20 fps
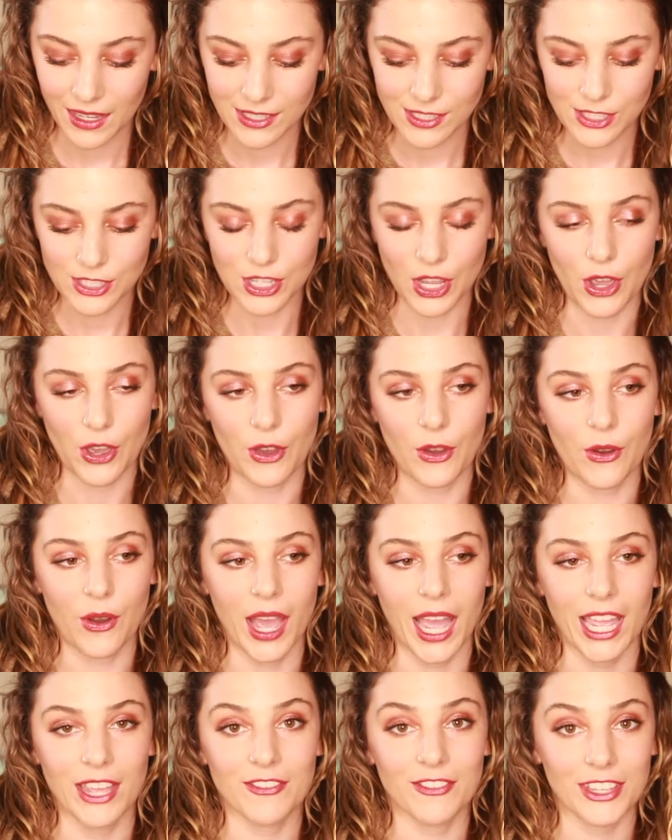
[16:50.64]
So
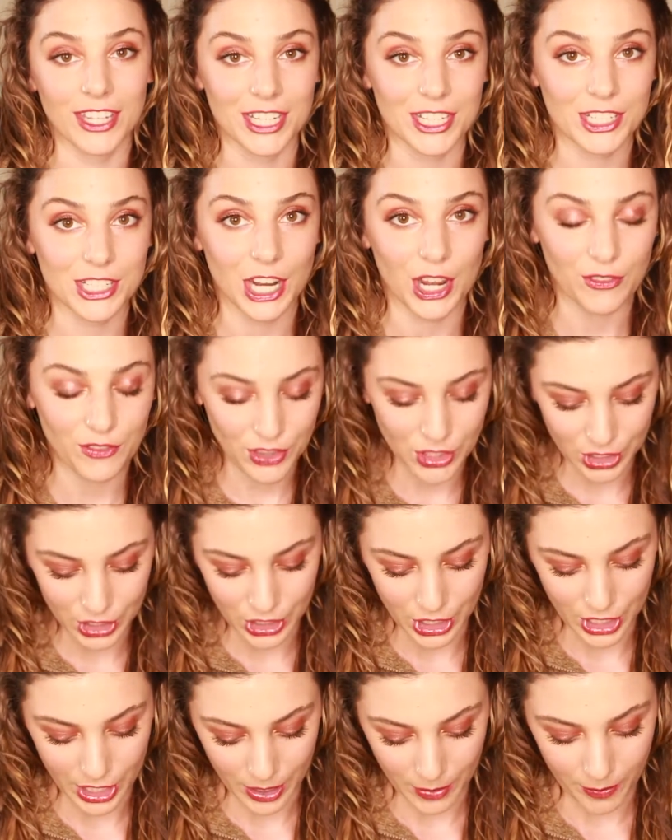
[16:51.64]
I finished off the
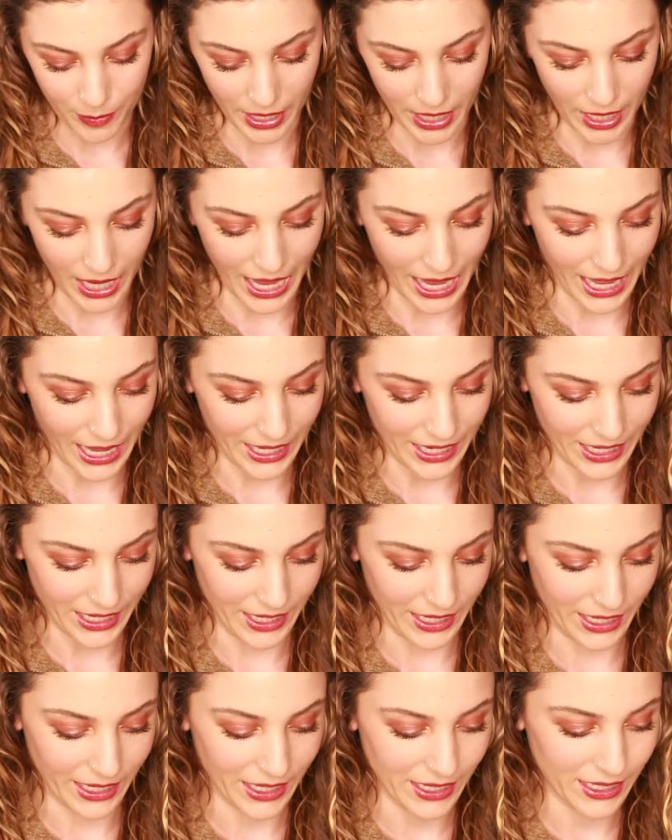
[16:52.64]
look by
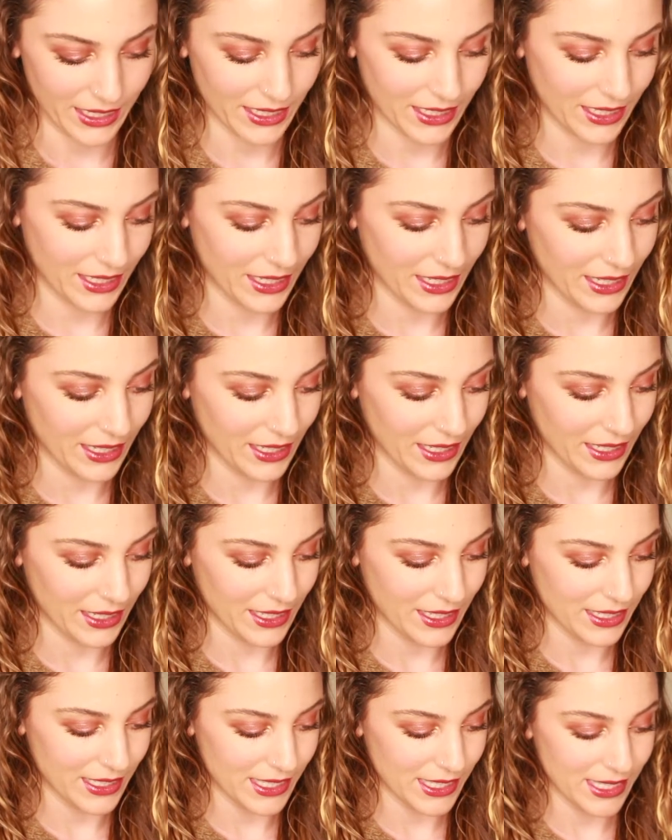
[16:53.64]
adding
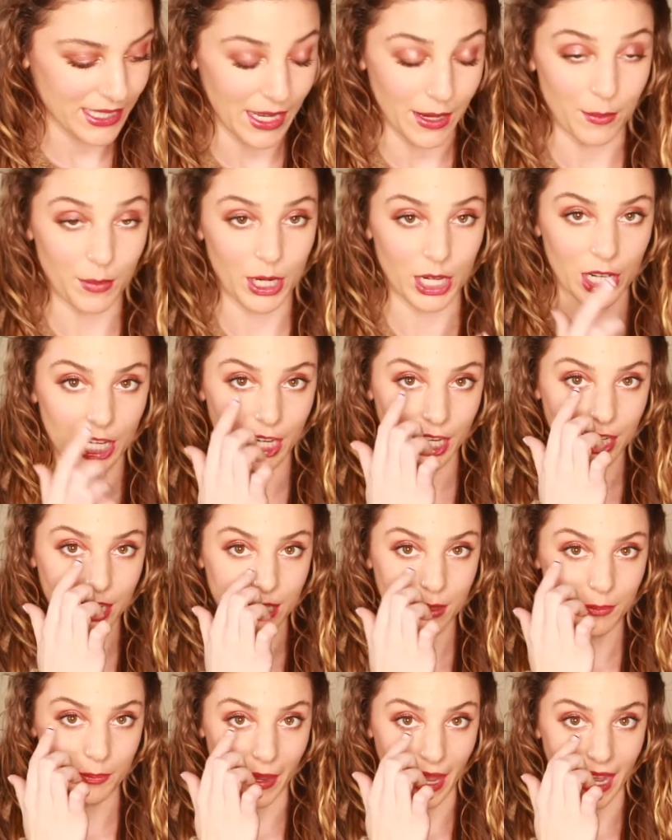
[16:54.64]
Simmer
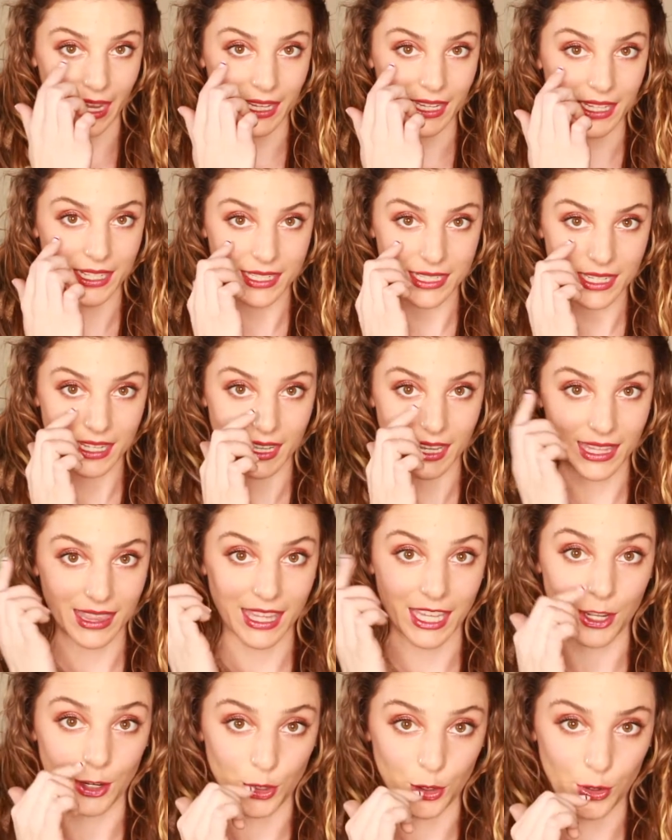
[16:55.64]
back into like
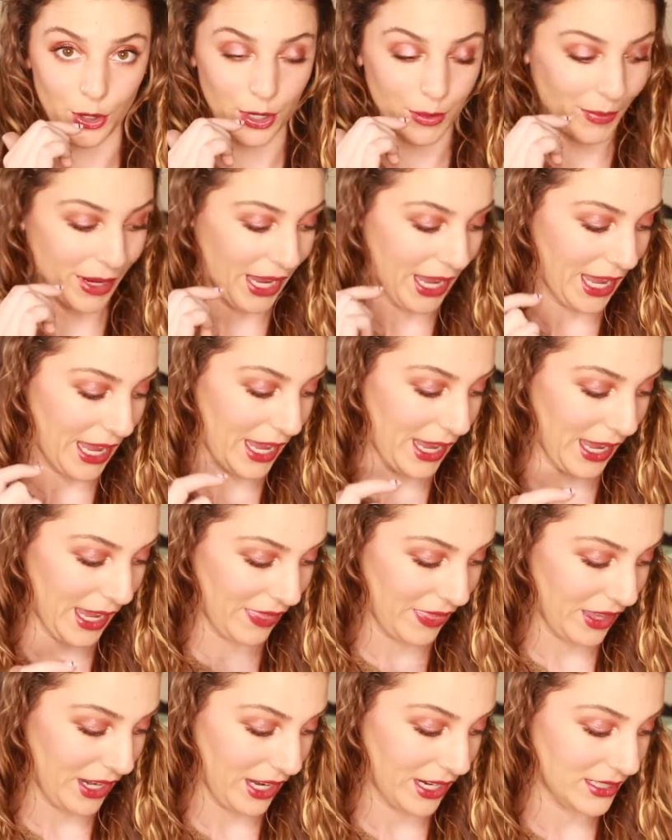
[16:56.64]
the inner corner of my eye,
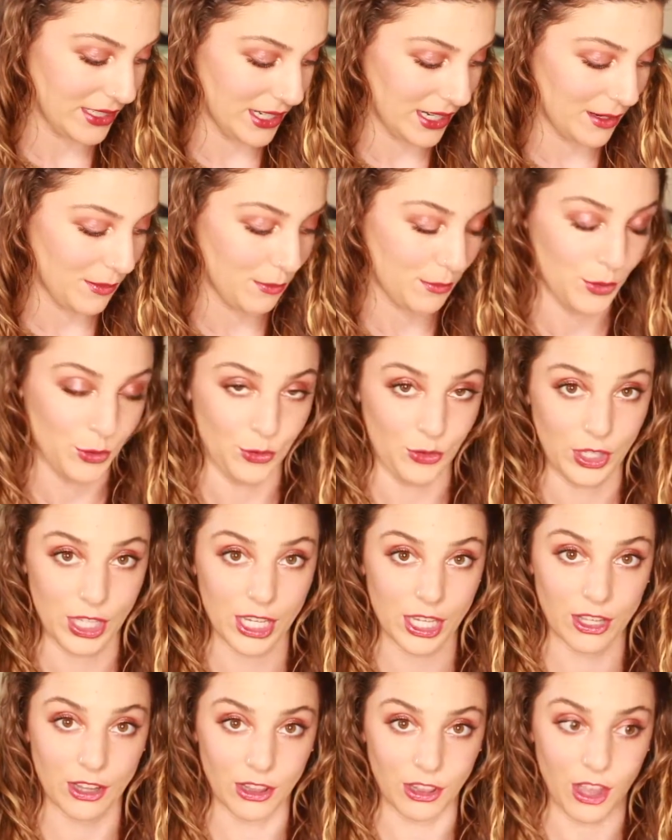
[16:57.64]
and then I did
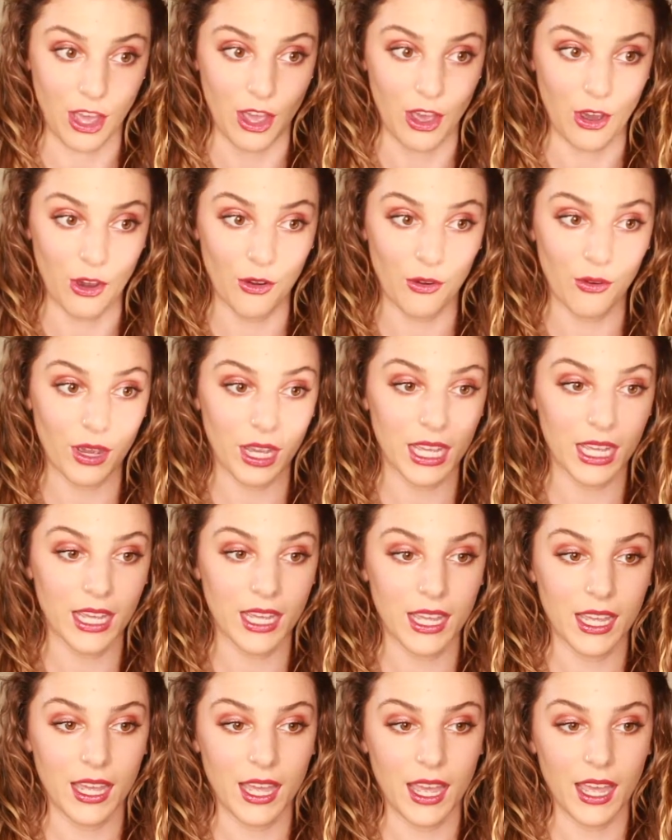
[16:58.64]
Moonlit Glow
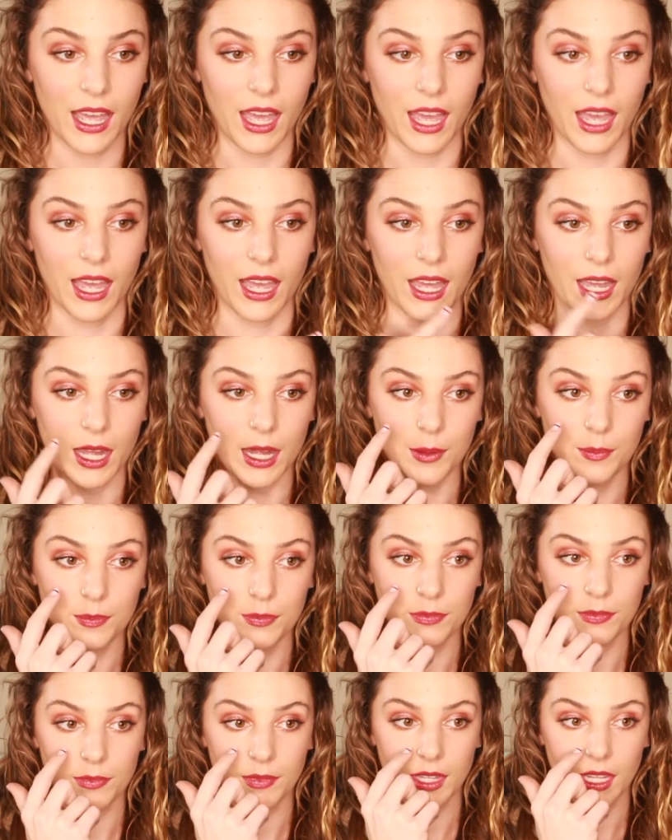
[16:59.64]

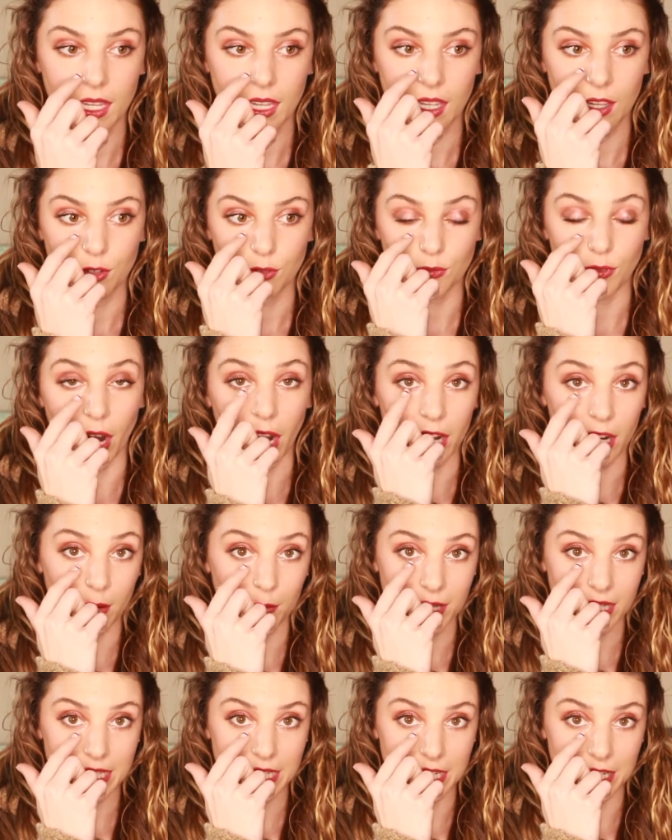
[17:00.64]
right on
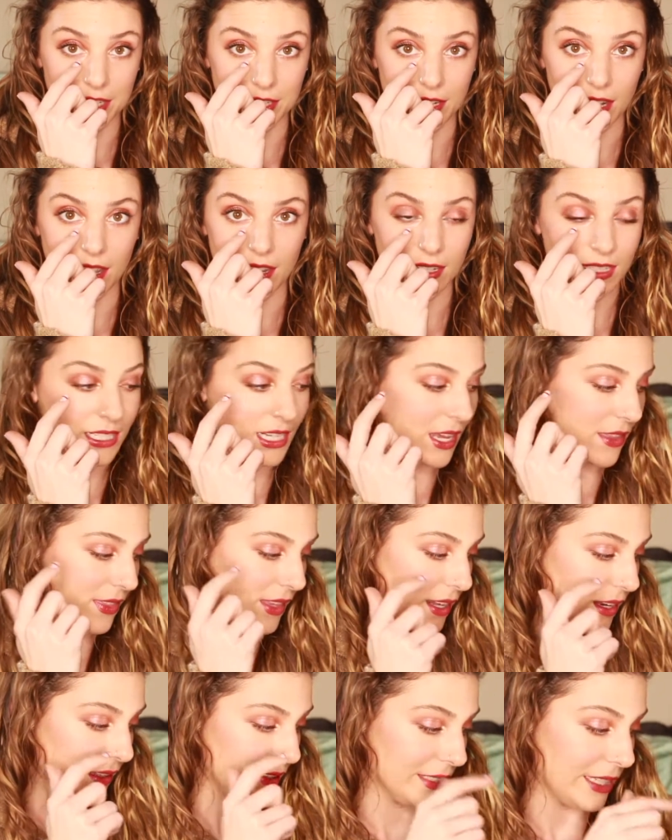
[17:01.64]
my tear duct, and
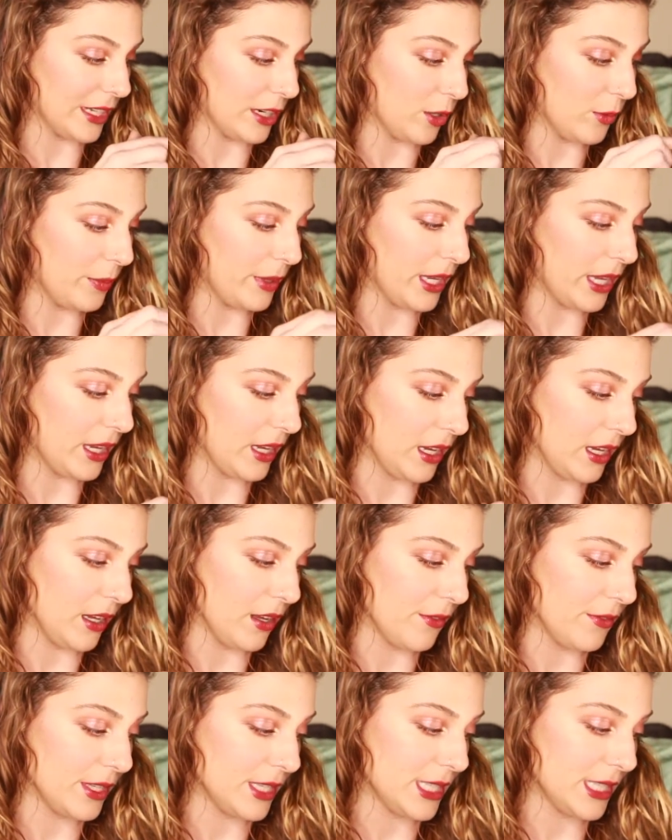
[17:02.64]
then a little bit
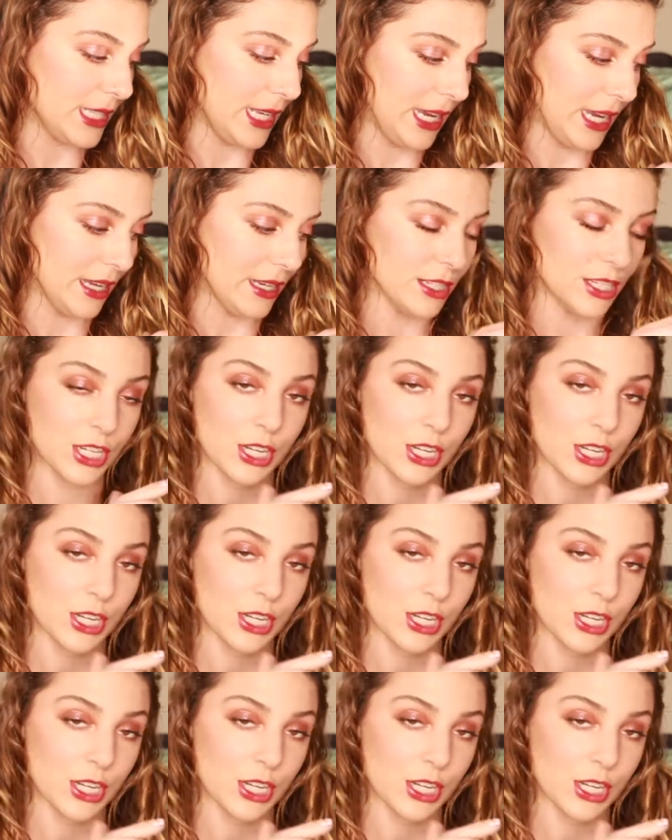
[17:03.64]
of Sand